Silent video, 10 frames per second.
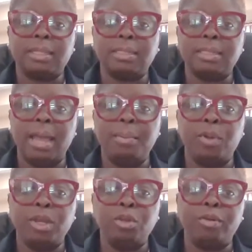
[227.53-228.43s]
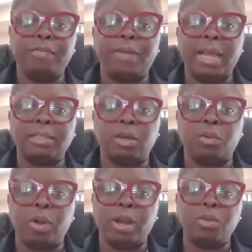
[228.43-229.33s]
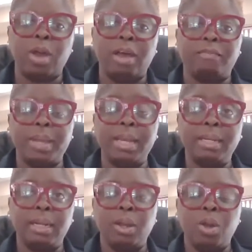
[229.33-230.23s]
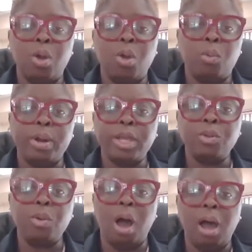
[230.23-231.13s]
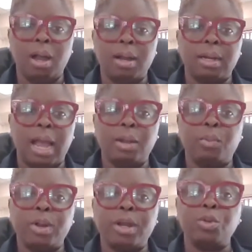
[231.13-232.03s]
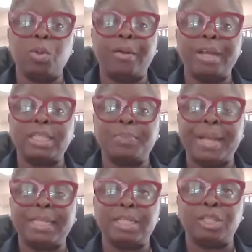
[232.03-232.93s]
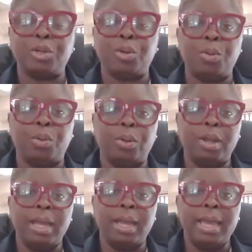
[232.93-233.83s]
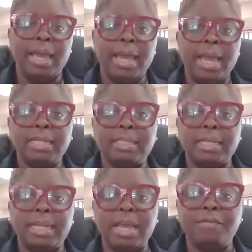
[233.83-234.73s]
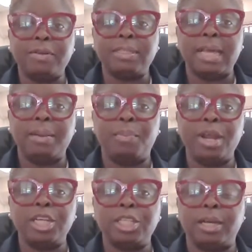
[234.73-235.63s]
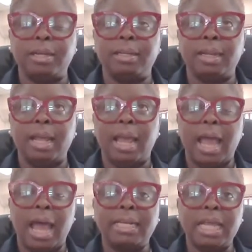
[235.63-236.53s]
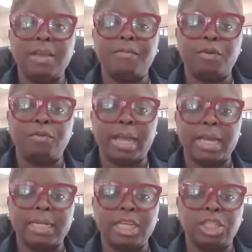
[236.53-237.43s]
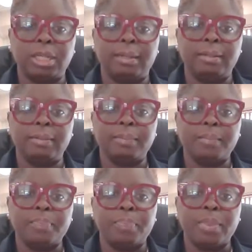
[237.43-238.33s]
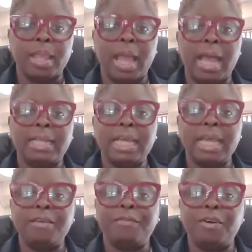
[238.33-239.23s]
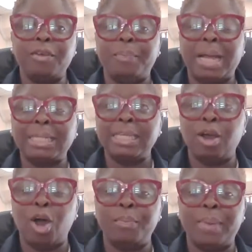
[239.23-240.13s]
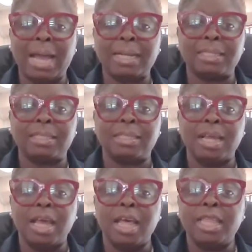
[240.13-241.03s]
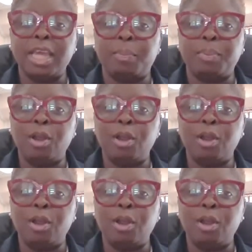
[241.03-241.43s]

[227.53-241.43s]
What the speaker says: It is a time when you reflect on where you have been, where you are, and where you are expected to go. It is a day for celebration, a day for recognition, a day for the patting on backs, the